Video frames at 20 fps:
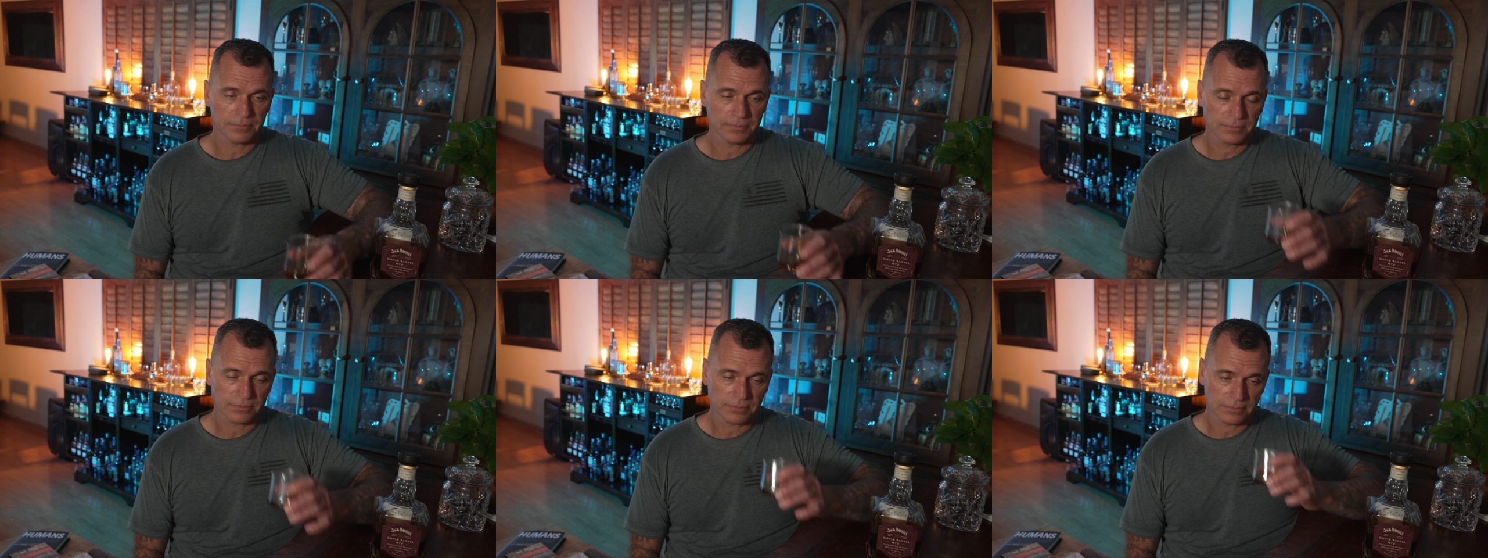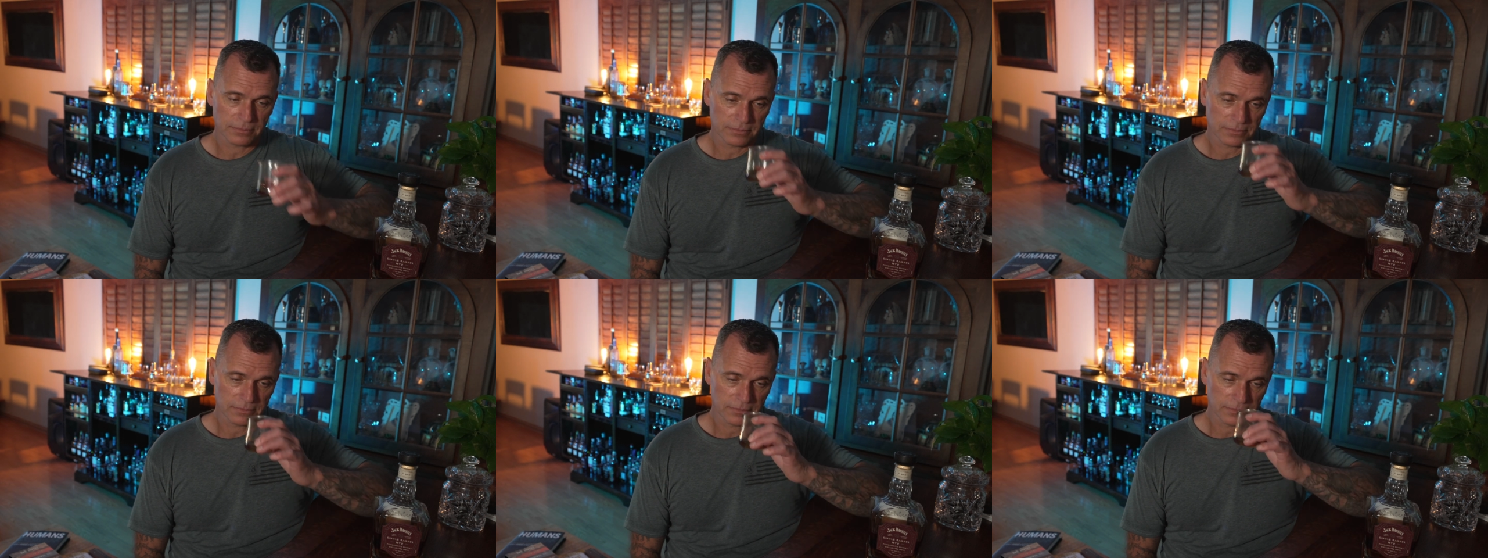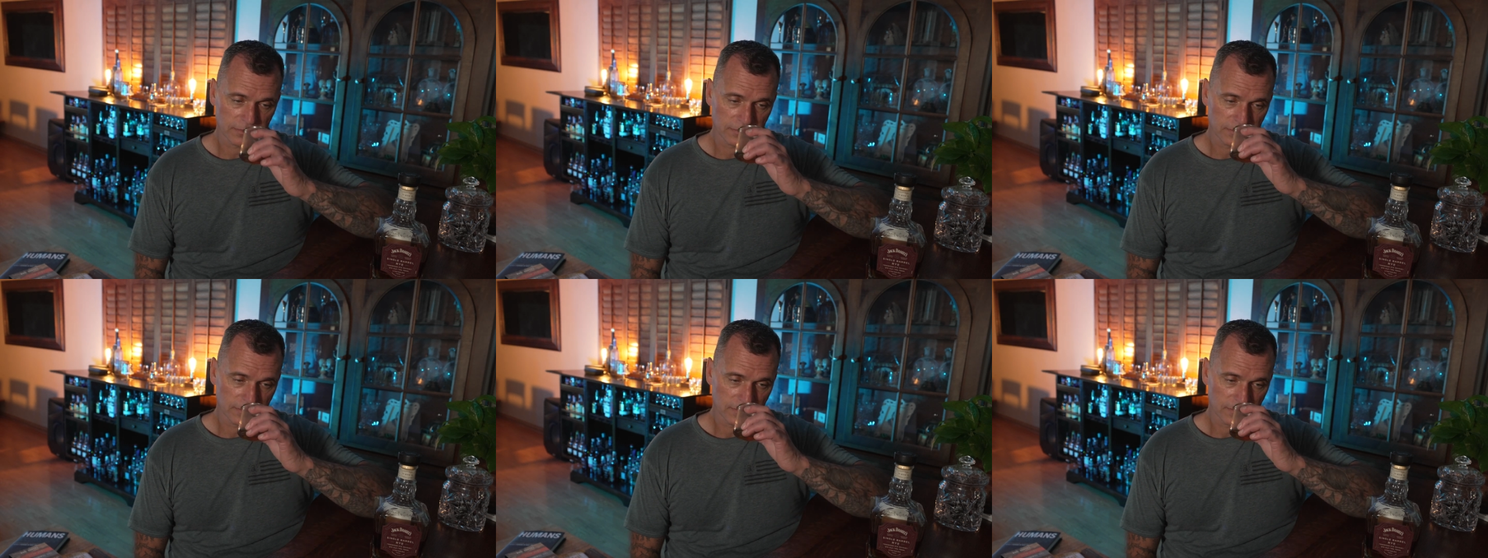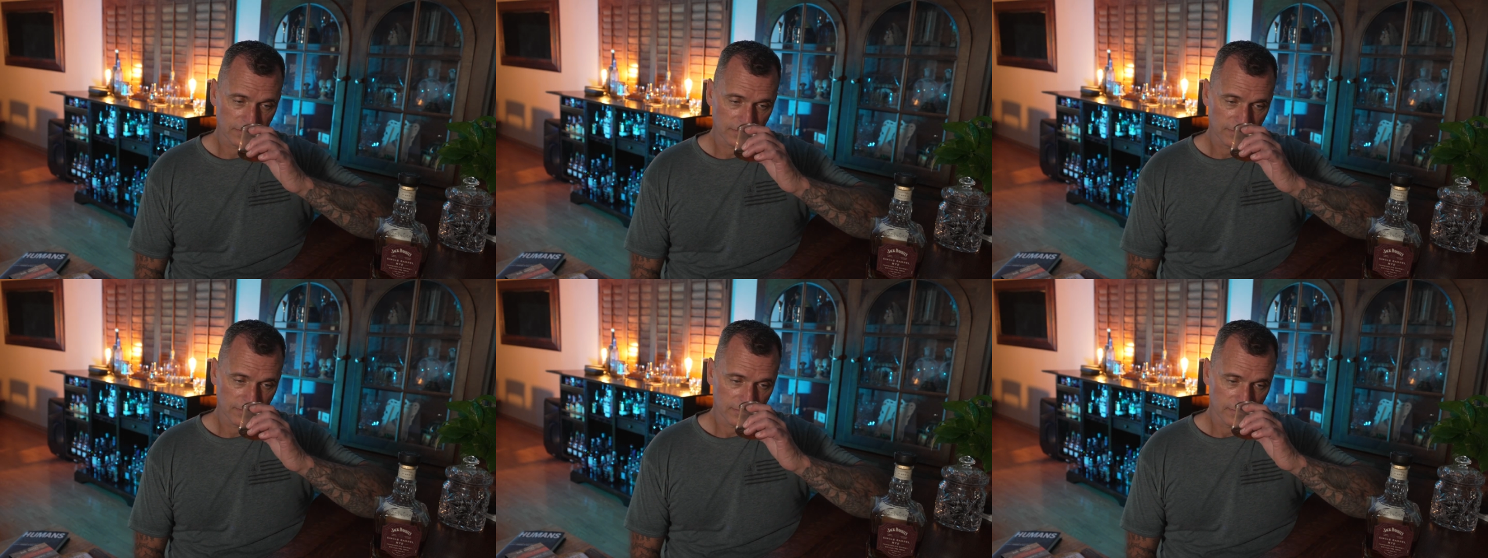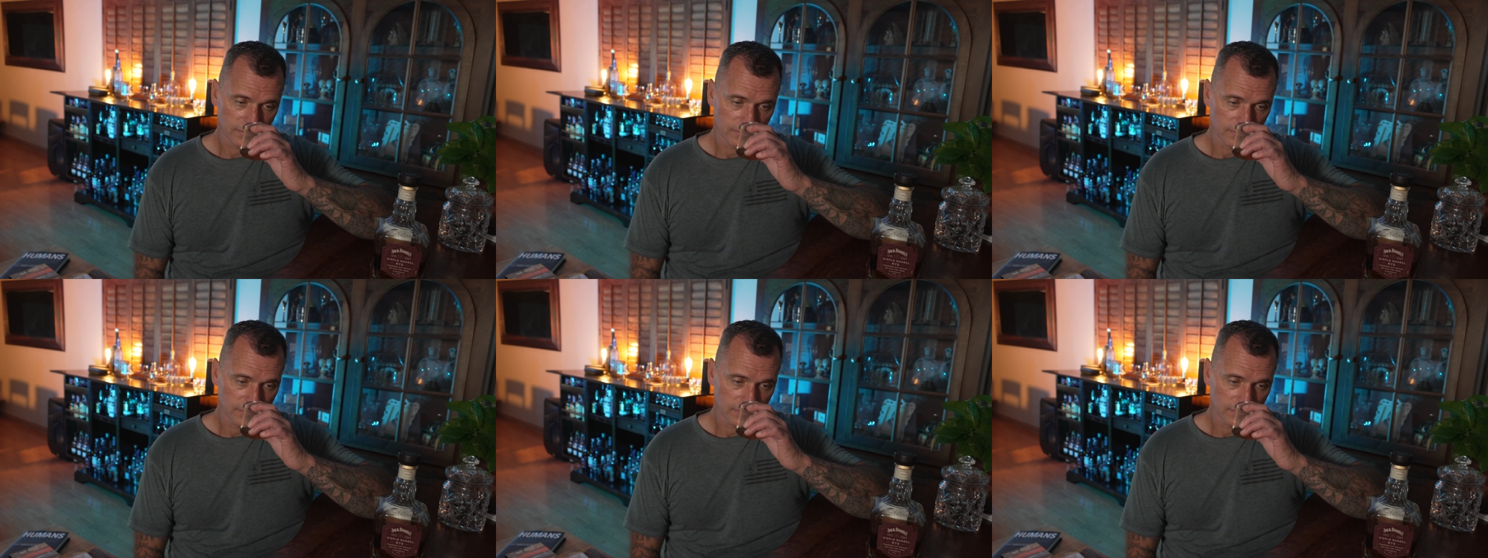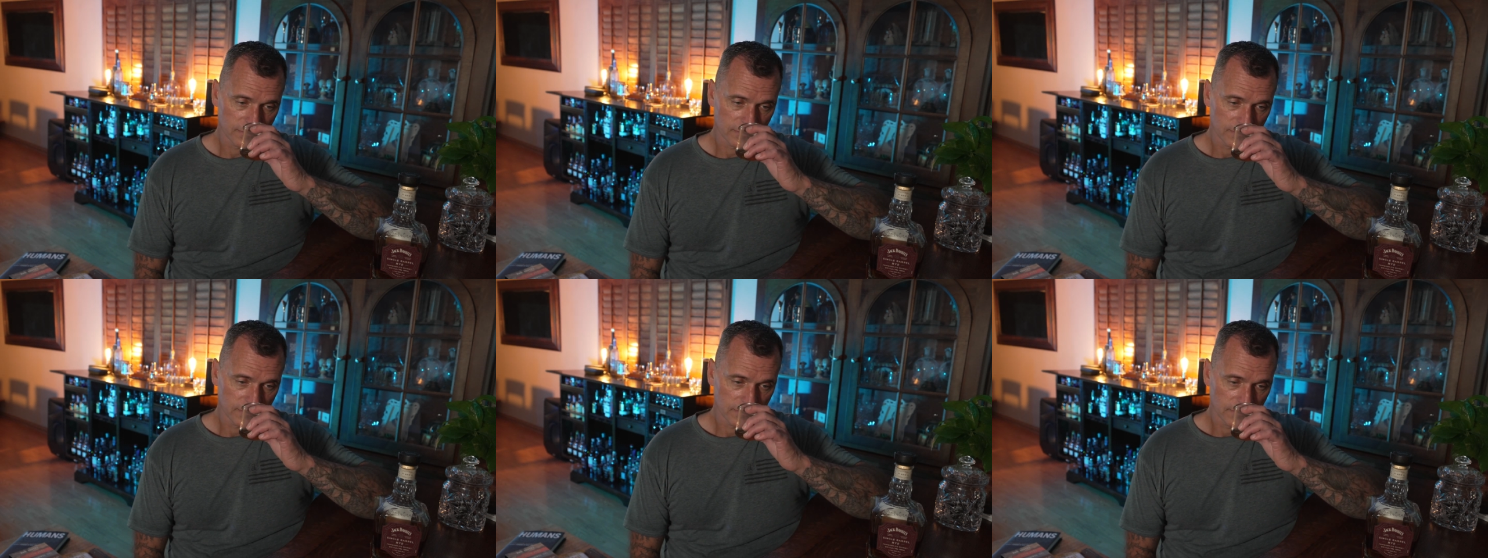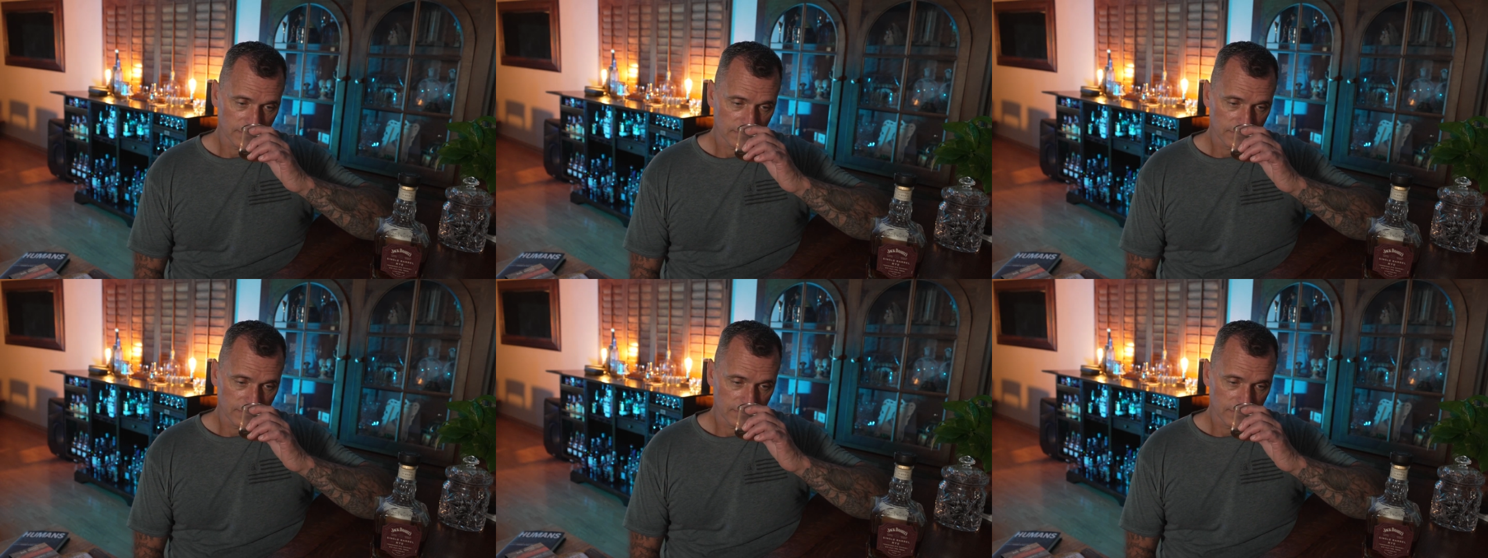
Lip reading: No one is speaking in this clip.